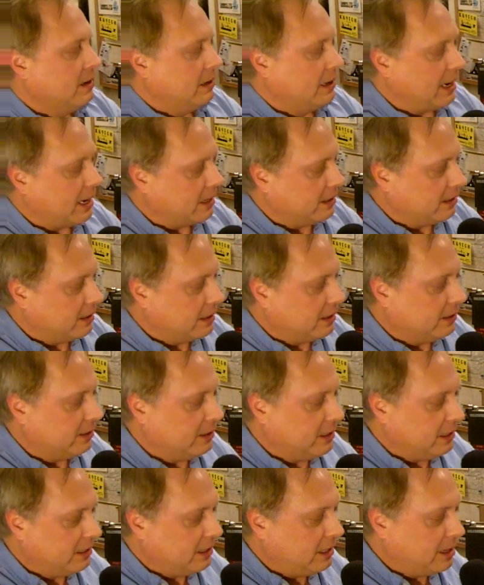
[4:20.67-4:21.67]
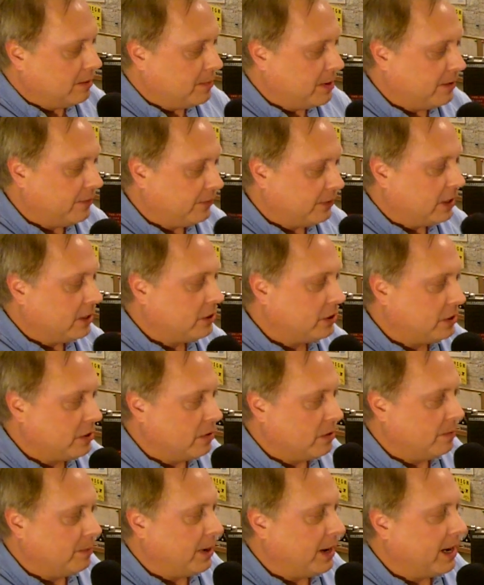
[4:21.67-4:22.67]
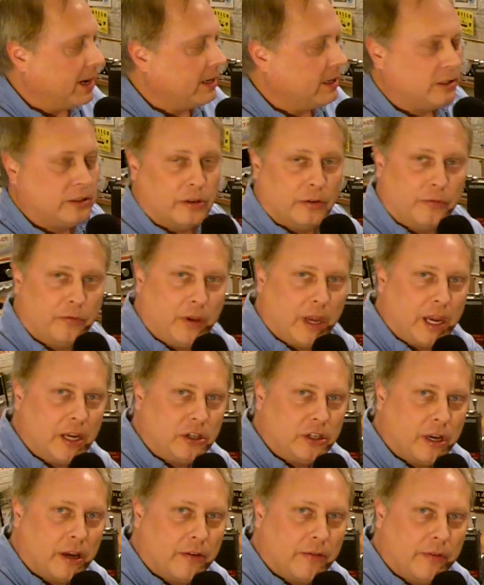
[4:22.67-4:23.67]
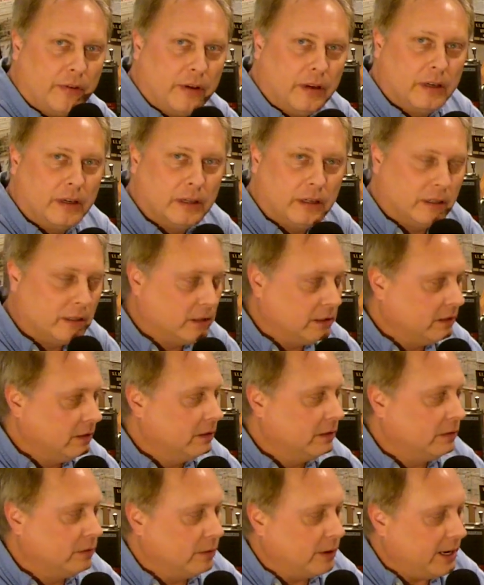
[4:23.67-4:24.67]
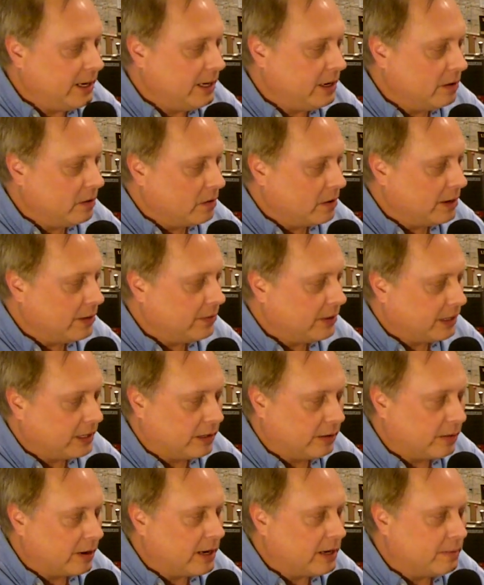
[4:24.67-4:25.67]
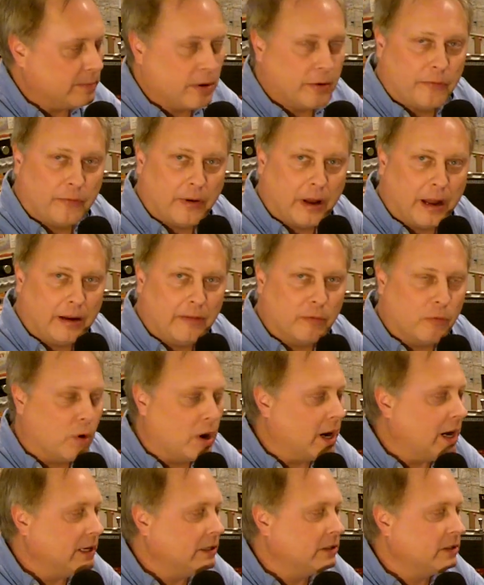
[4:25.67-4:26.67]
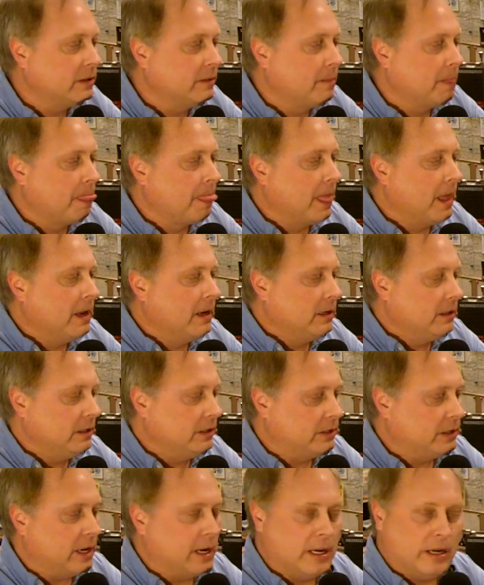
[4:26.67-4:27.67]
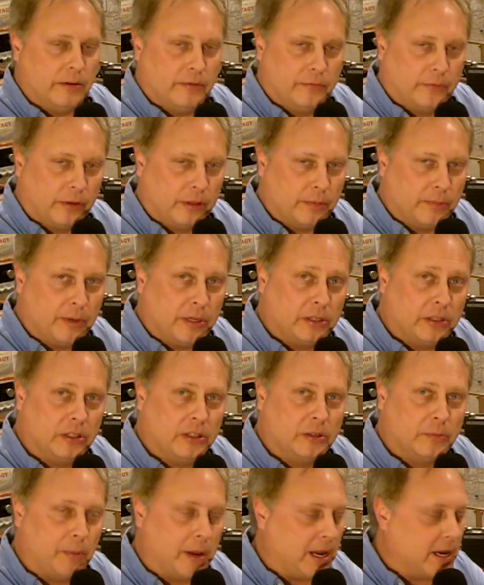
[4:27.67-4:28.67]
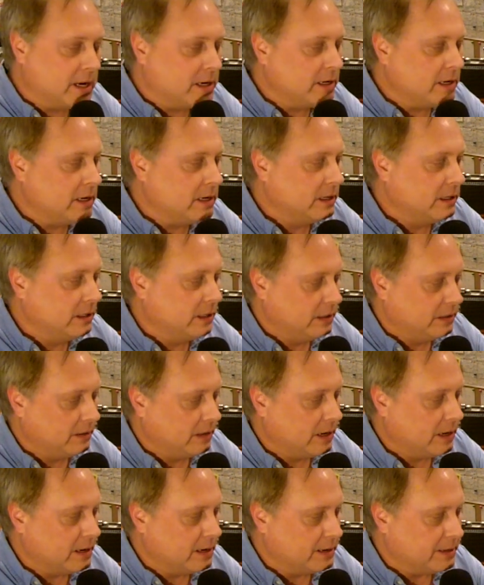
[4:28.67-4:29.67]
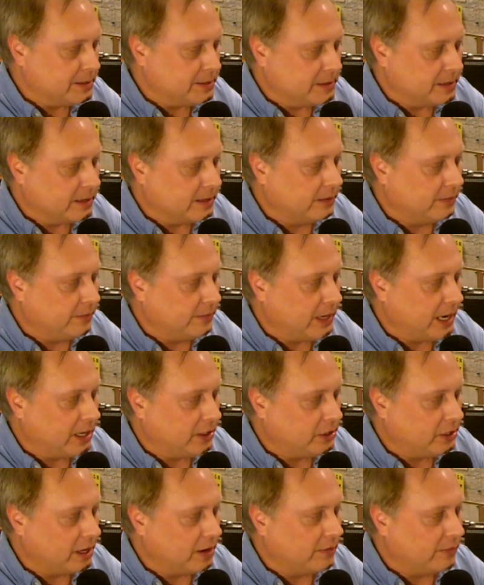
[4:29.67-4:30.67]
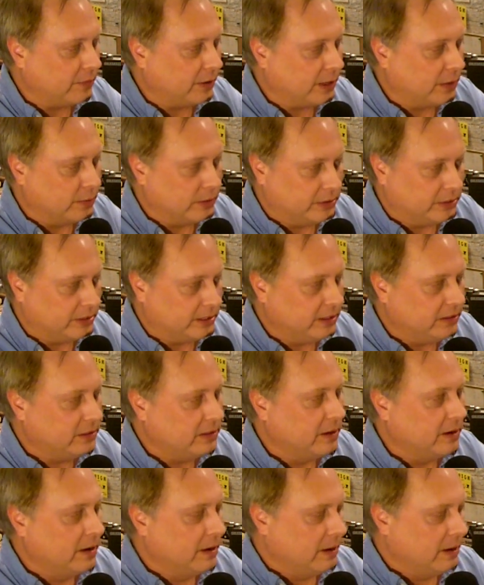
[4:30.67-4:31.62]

Had a DTMF touchtone pad. It's a VHF radio. I think it ran about 5 watts. Designed for the business band on VHF frequencies.